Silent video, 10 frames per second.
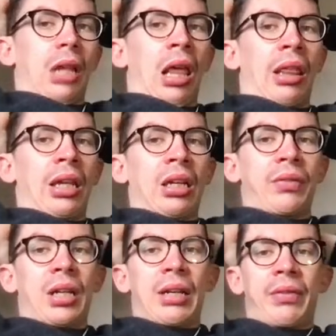I think
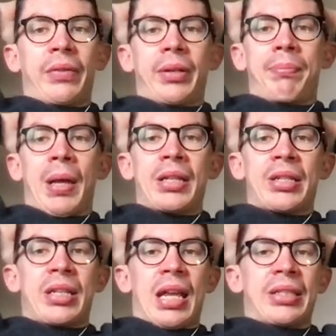I've done everything. Bent
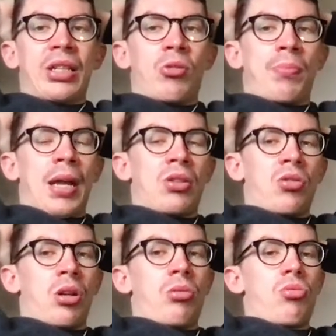Senesi or Pedro?